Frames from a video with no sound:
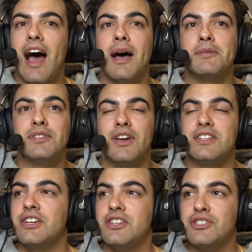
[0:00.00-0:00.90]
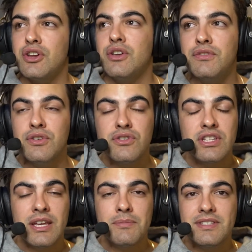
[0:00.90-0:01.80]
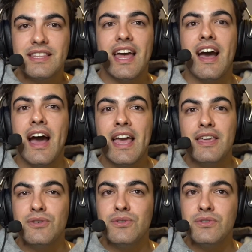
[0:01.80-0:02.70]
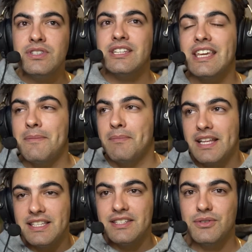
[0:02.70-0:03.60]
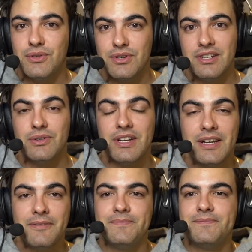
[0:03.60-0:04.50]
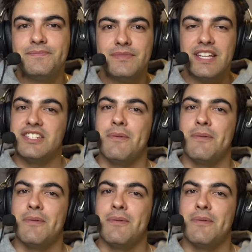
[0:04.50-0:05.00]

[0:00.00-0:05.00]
So I'm just going to show you a few tips that I use to keep my Discord in order. Let's jump